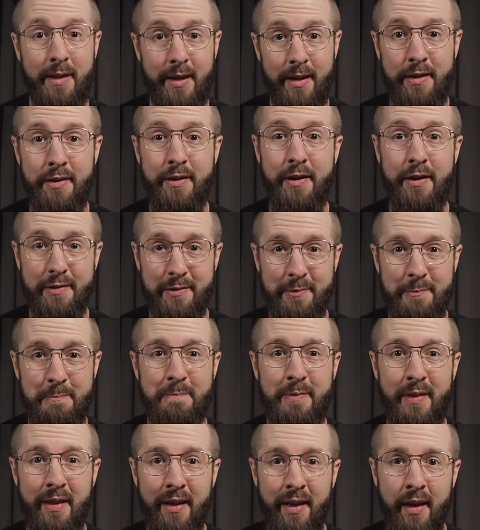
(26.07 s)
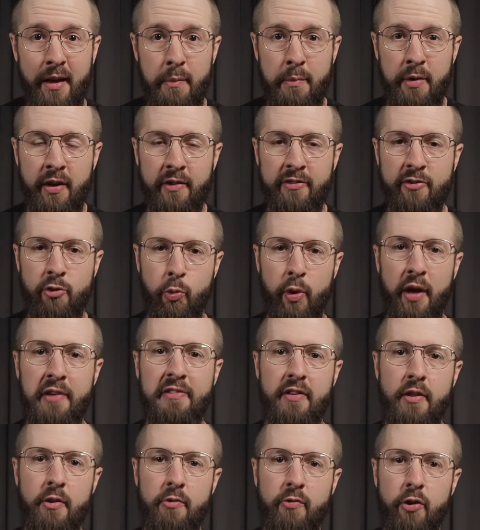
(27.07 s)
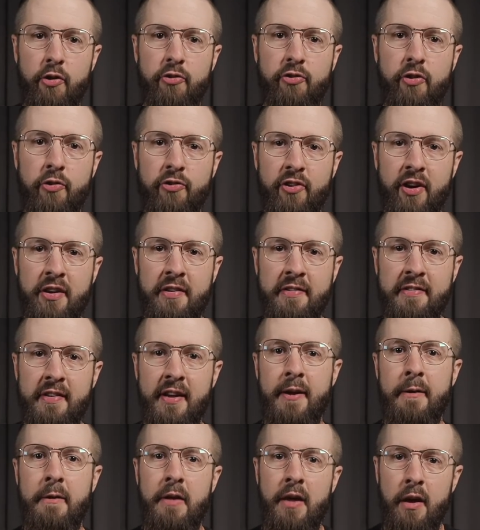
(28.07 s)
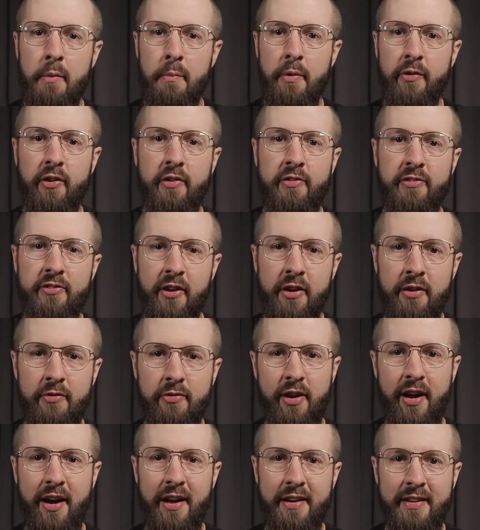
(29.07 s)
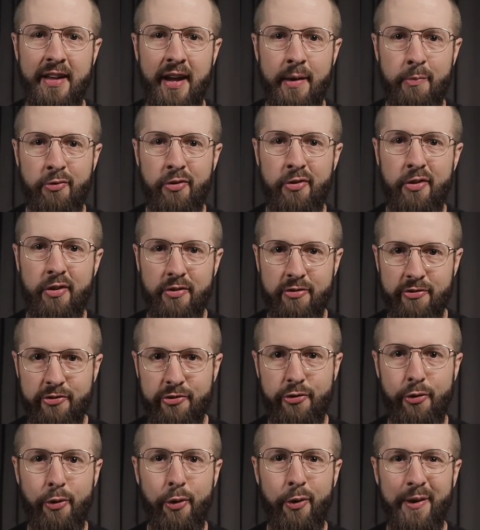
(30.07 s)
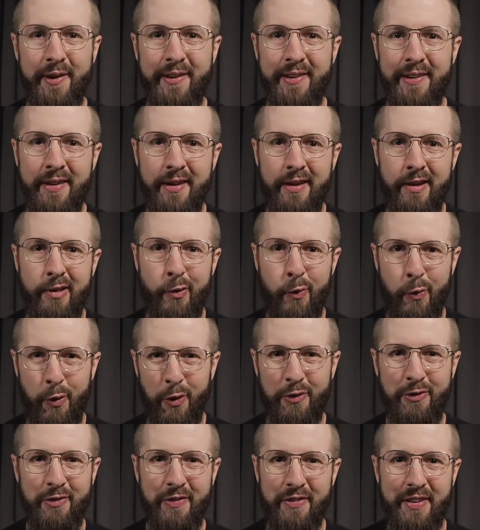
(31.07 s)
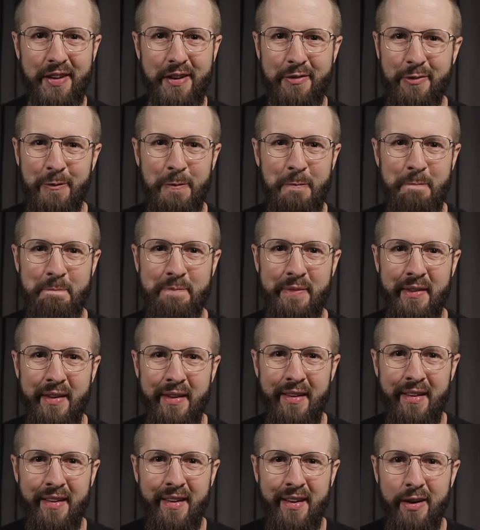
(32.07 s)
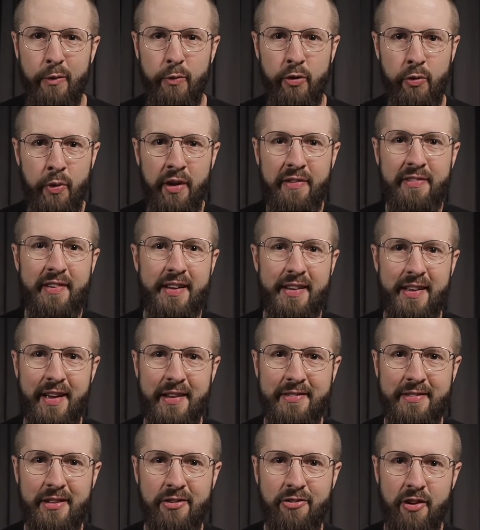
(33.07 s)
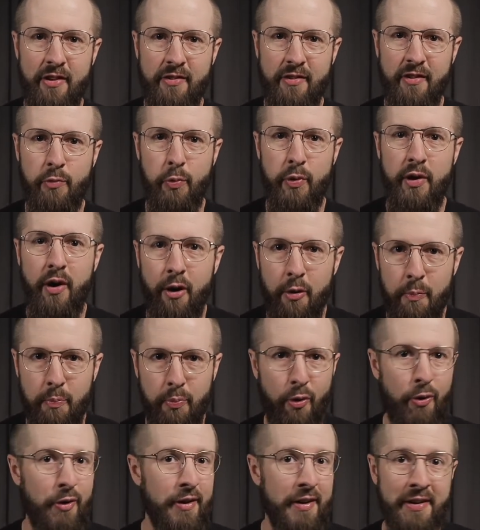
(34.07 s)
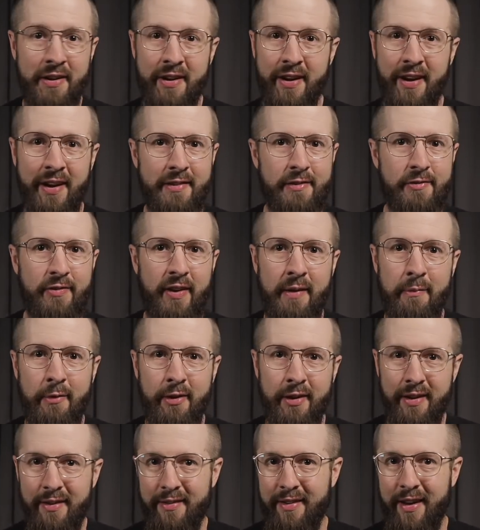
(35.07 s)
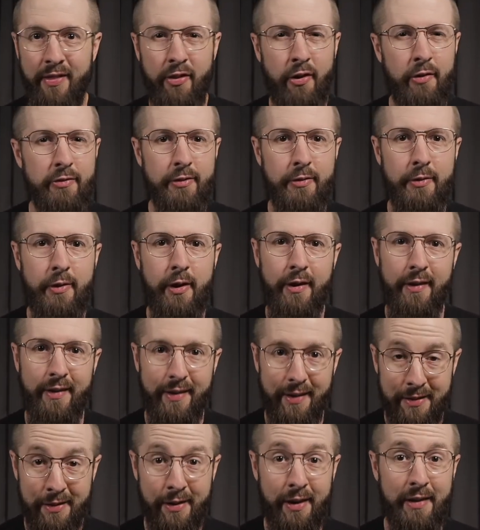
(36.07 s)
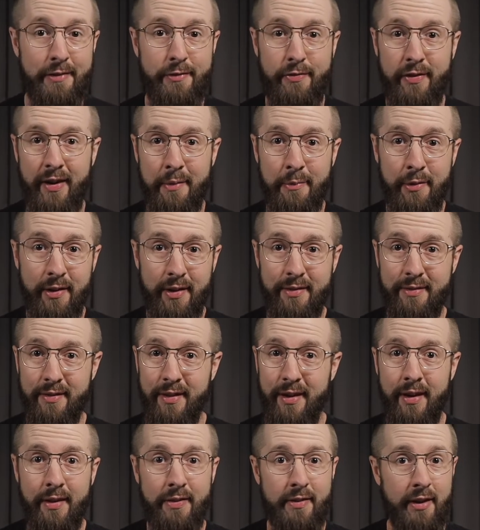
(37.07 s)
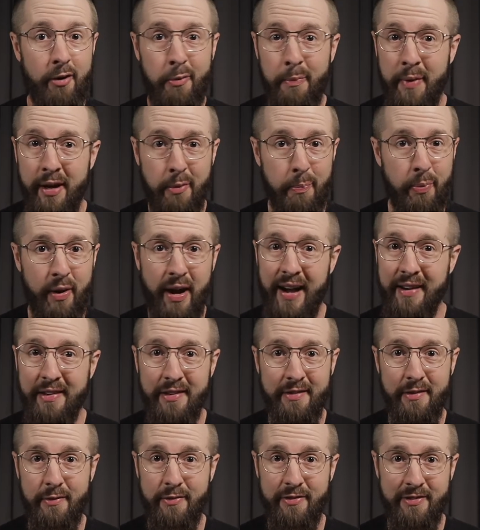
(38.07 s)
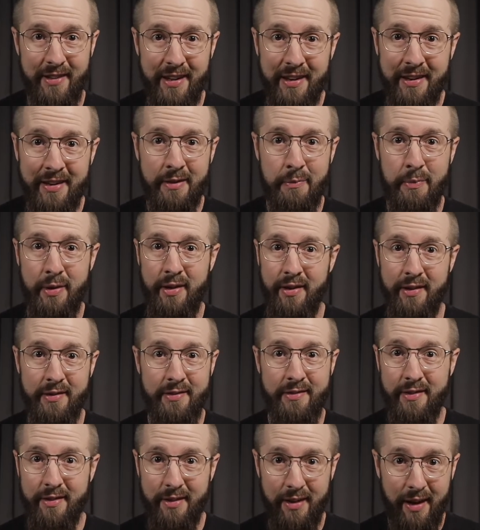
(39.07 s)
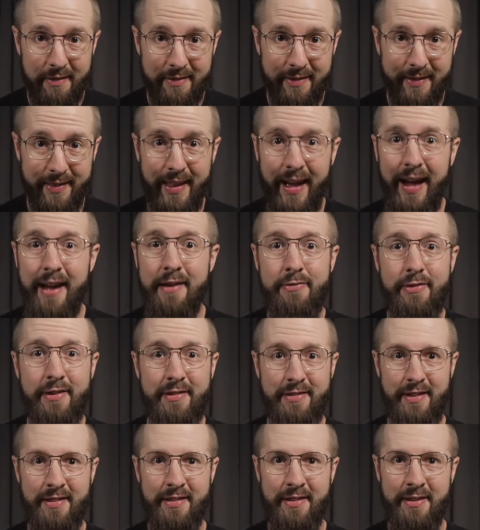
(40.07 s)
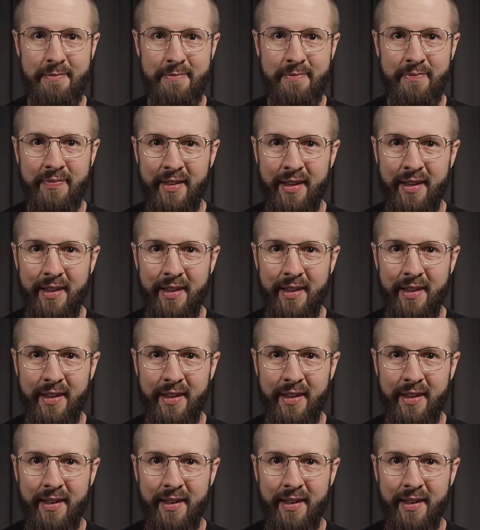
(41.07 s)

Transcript: It does, because the rest of the verse goes on to say, but the Son of God came to destroy the works of the devil. When we say yes to Jesus, we are born into God's family, and those who are in God's family, they don't make a practice of sinning because God's life is in them.